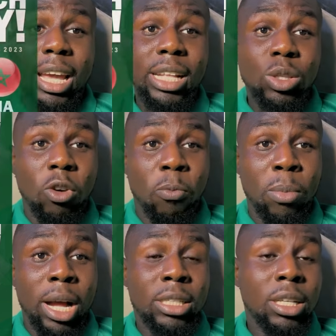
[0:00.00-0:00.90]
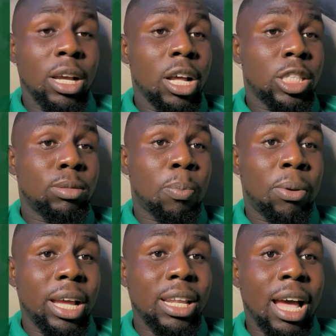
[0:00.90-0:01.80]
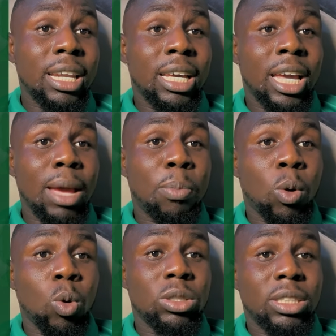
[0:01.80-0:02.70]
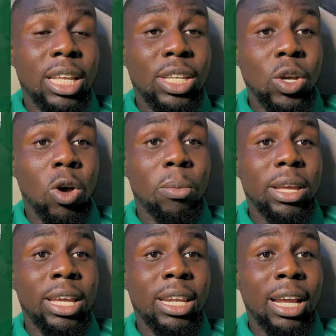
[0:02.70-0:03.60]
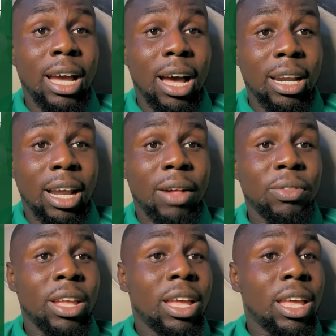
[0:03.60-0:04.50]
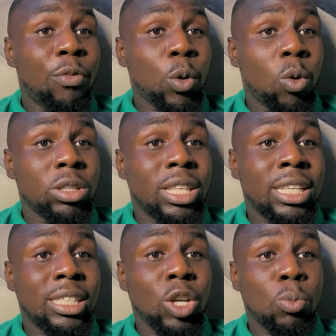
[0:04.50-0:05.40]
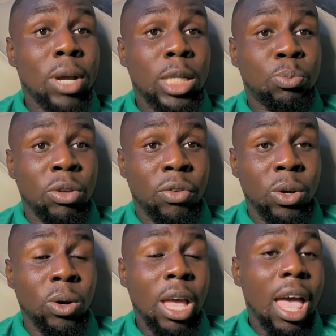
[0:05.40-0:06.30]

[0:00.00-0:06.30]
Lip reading: 8th of March, to be played at the Cape Coast Stadium in Ghana. If you want a detailed match preview,